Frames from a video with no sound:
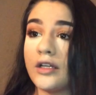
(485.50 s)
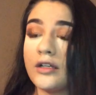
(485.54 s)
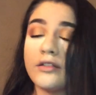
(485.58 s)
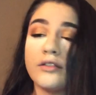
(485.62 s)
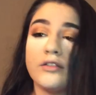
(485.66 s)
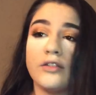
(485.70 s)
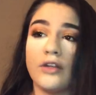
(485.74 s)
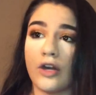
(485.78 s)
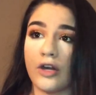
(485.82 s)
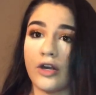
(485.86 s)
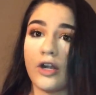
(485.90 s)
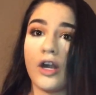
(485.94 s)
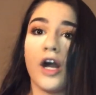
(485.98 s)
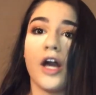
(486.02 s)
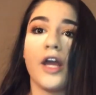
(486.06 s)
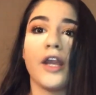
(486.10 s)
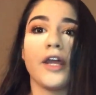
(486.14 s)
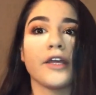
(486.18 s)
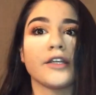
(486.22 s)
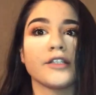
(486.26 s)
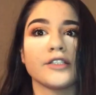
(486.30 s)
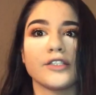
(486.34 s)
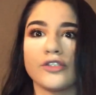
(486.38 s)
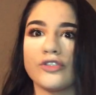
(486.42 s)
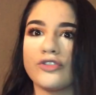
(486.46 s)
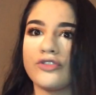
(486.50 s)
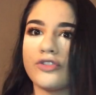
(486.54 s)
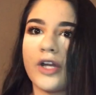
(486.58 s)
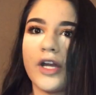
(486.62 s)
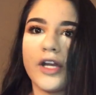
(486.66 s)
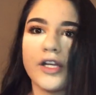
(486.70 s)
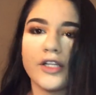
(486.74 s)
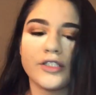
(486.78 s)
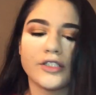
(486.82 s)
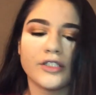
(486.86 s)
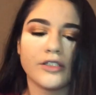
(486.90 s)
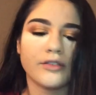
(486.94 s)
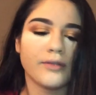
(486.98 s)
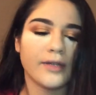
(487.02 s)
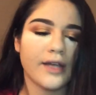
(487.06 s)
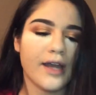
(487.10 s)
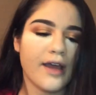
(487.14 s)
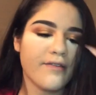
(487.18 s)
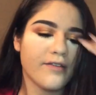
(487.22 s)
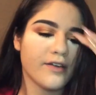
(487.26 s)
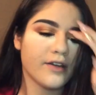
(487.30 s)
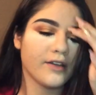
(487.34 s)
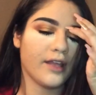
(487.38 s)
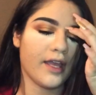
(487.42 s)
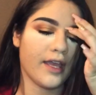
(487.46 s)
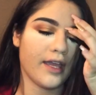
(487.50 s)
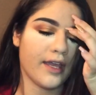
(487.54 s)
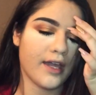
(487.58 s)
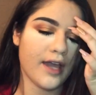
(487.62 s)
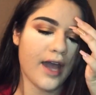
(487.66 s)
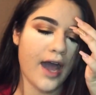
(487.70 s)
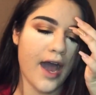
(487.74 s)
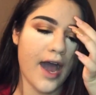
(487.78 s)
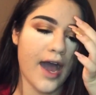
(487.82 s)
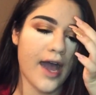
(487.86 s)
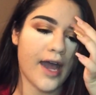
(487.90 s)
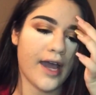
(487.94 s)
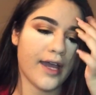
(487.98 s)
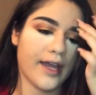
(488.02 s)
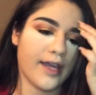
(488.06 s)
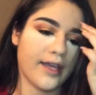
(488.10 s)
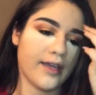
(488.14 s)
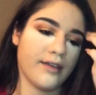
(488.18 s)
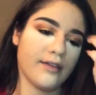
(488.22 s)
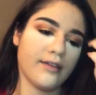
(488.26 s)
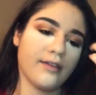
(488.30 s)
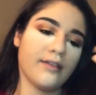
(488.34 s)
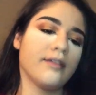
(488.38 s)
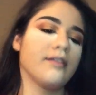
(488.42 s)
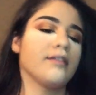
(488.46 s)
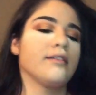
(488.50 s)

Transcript: narcotics or drugs or whatever. Like, I